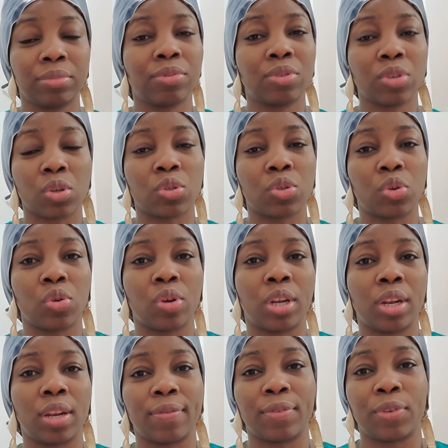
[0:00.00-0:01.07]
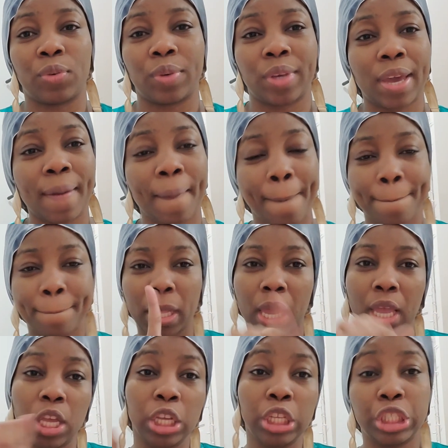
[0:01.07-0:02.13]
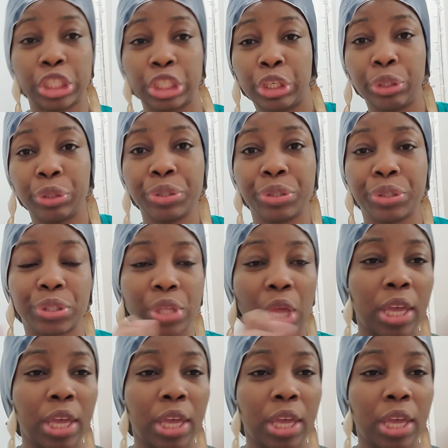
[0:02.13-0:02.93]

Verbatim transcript: talk to you all in a few, okay? Toots.